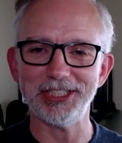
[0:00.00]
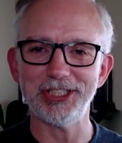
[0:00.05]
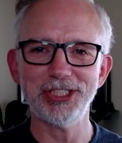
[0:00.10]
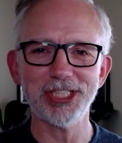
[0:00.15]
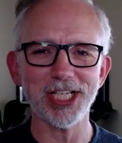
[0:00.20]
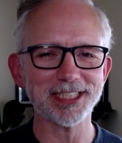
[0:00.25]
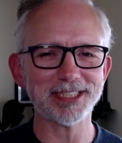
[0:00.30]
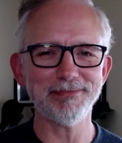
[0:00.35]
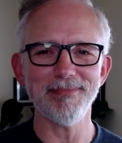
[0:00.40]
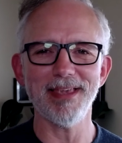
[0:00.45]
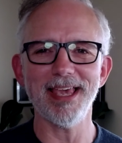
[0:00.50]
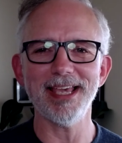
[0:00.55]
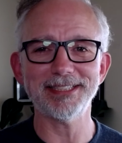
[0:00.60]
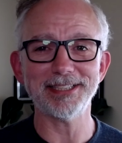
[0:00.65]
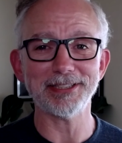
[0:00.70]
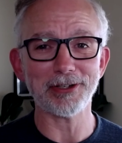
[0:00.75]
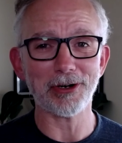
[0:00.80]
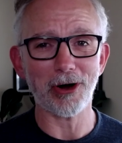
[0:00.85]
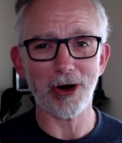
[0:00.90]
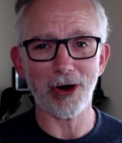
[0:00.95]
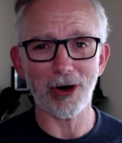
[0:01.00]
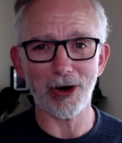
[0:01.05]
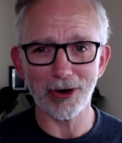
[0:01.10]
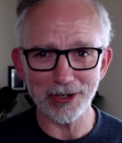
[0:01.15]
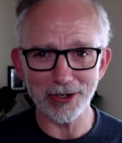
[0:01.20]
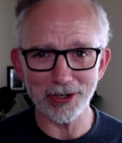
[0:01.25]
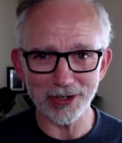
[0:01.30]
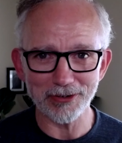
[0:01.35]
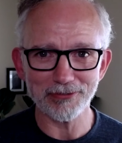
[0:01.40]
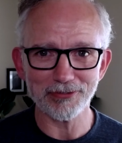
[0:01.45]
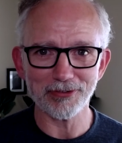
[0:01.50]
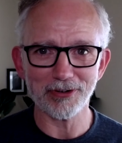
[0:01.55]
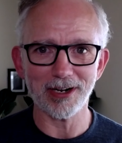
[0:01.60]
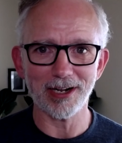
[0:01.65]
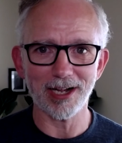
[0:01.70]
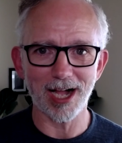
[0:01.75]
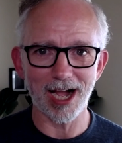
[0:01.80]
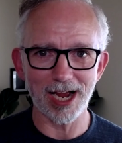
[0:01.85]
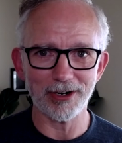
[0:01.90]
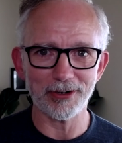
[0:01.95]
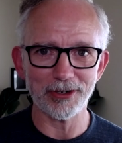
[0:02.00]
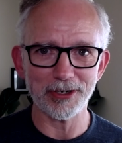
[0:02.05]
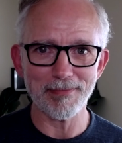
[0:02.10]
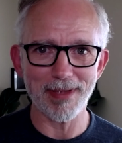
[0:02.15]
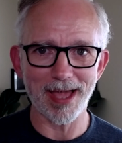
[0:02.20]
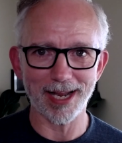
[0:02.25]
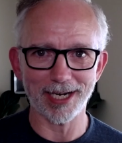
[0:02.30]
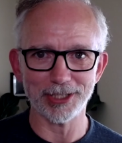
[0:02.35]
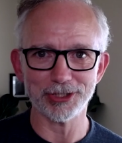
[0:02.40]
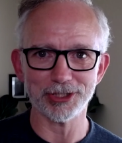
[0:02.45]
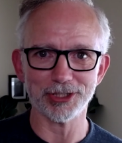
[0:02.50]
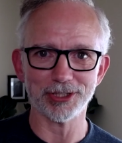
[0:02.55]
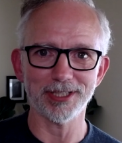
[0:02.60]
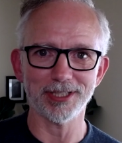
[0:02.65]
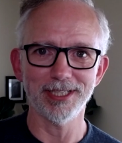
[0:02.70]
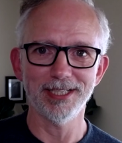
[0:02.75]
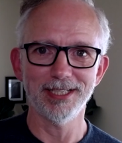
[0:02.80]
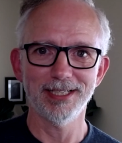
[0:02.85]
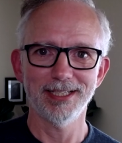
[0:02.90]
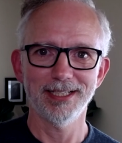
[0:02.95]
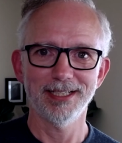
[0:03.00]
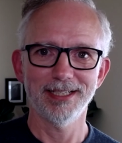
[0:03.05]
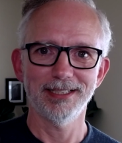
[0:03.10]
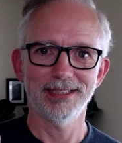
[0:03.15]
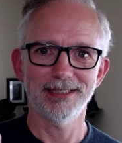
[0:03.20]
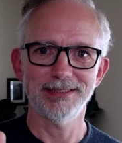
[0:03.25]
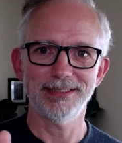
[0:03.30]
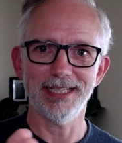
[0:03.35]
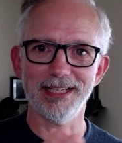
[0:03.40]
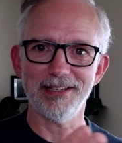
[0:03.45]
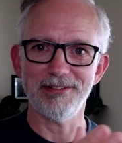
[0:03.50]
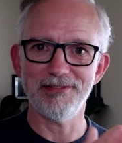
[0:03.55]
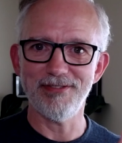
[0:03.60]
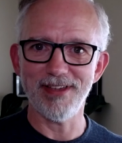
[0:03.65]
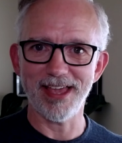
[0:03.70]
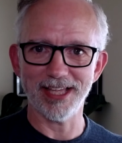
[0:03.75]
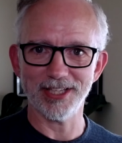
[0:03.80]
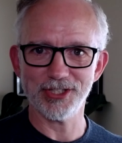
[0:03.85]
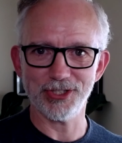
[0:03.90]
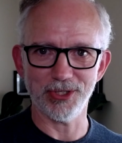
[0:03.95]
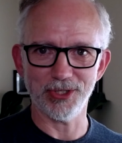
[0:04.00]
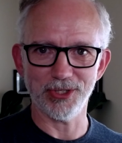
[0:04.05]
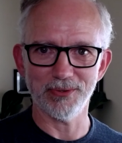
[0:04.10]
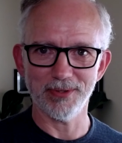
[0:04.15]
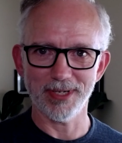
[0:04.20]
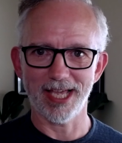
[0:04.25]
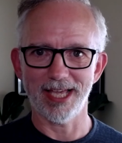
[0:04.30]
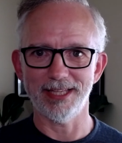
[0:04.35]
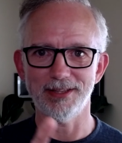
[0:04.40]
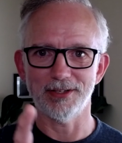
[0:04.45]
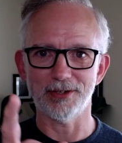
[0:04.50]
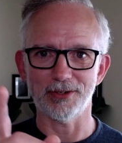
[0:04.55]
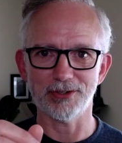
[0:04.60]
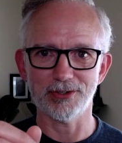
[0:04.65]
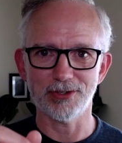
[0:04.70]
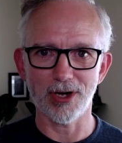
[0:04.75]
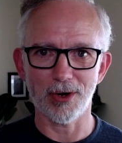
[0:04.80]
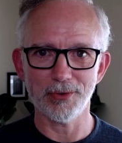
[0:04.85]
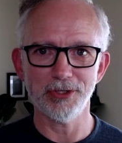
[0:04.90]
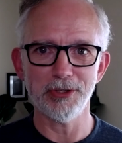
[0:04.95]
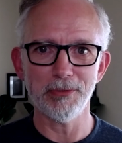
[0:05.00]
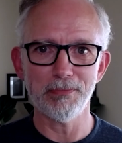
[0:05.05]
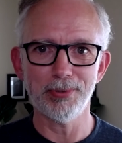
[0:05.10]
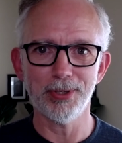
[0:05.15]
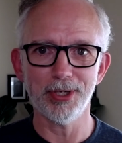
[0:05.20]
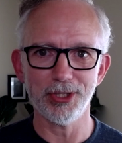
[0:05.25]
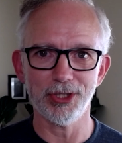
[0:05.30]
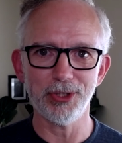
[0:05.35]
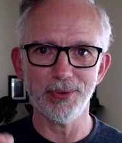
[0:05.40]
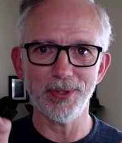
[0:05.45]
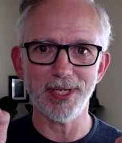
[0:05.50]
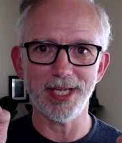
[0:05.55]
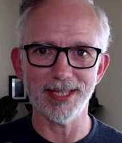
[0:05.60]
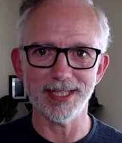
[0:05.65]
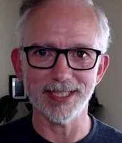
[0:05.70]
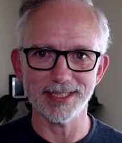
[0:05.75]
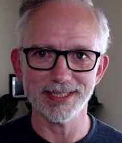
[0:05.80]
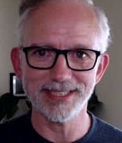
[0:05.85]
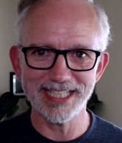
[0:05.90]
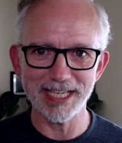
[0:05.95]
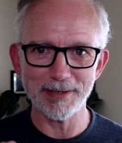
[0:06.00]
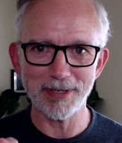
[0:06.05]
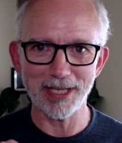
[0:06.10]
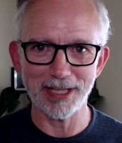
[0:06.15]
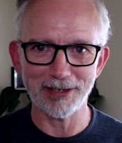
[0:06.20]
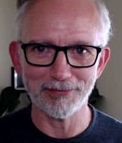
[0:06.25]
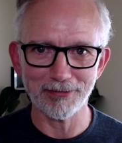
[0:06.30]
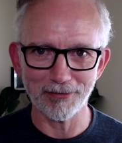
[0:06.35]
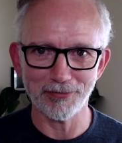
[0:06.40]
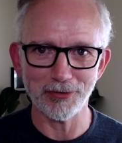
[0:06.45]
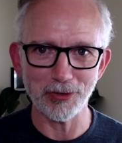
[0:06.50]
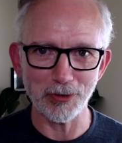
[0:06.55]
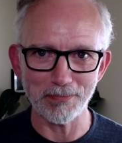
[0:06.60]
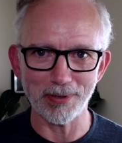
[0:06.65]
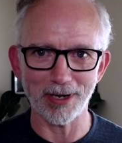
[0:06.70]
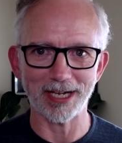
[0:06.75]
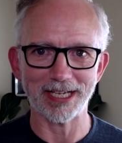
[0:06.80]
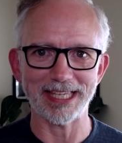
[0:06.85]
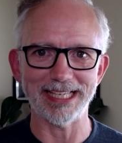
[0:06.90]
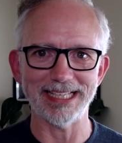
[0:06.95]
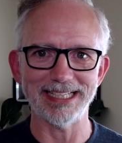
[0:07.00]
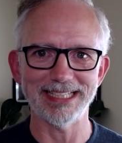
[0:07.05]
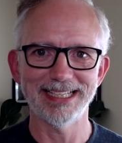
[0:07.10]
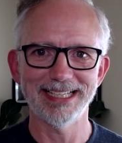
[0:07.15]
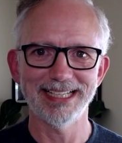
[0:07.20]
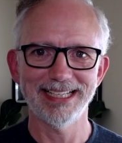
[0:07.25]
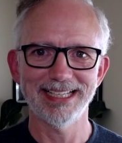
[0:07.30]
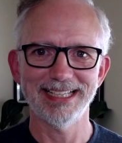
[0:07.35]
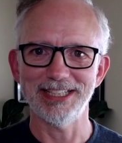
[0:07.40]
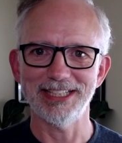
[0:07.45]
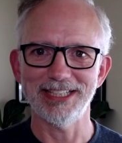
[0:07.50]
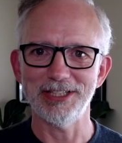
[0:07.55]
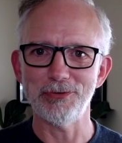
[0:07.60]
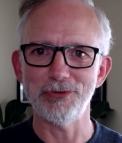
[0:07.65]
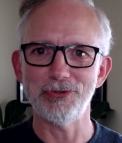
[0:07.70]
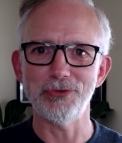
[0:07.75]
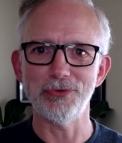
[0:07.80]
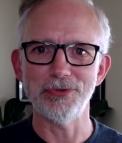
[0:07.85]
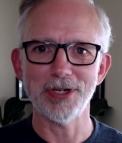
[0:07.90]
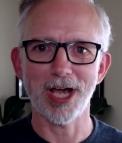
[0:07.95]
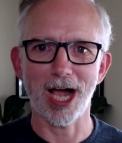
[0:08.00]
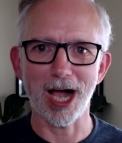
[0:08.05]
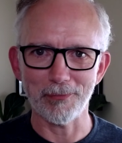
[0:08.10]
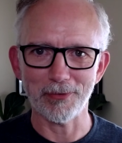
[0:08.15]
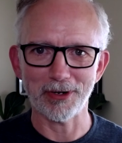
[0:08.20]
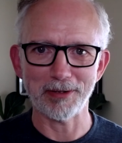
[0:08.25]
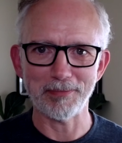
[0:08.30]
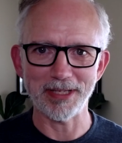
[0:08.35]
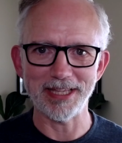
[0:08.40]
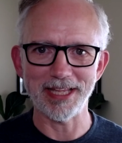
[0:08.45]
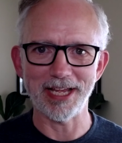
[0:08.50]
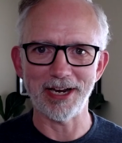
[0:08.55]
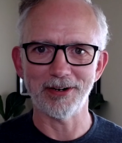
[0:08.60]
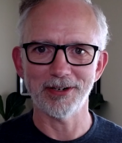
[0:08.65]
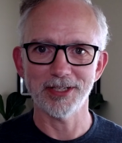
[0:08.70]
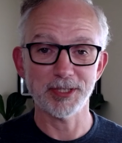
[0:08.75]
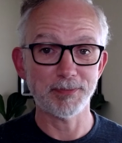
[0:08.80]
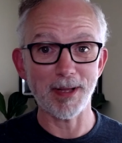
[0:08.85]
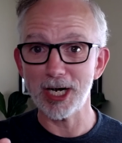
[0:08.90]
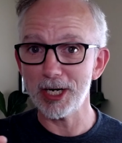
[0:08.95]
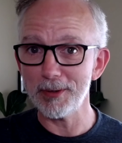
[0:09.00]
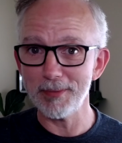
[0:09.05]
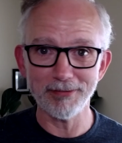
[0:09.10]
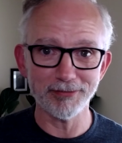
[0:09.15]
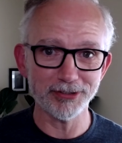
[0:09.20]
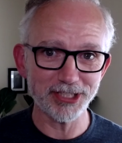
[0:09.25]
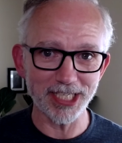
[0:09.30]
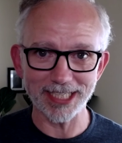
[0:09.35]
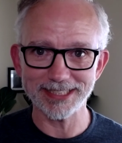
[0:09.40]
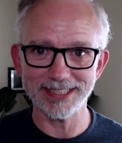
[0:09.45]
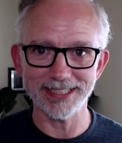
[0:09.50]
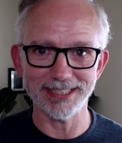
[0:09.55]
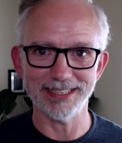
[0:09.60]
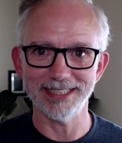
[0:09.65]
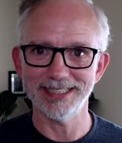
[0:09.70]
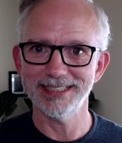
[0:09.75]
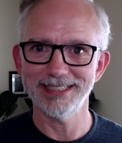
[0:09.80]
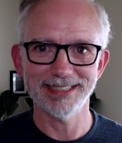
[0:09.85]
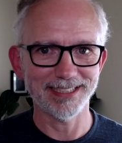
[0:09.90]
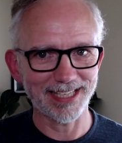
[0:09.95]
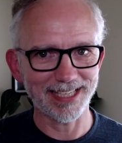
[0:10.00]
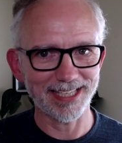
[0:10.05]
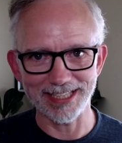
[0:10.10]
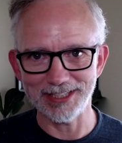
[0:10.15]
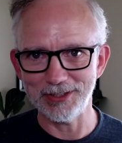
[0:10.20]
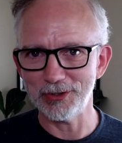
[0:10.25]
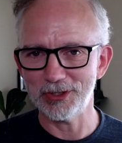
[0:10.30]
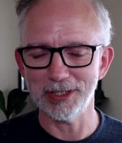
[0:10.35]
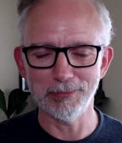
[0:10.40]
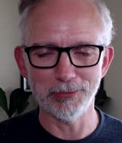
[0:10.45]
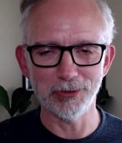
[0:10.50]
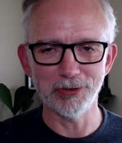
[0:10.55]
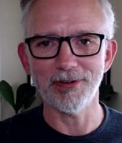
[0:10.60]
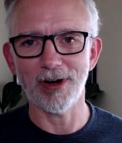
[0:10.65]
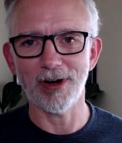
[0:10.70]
just makes it harder for a hiring manager to advance you, and they're going to put you in the skip and review bucket. You do not want to be there. It's better to be rejected. Again, you can move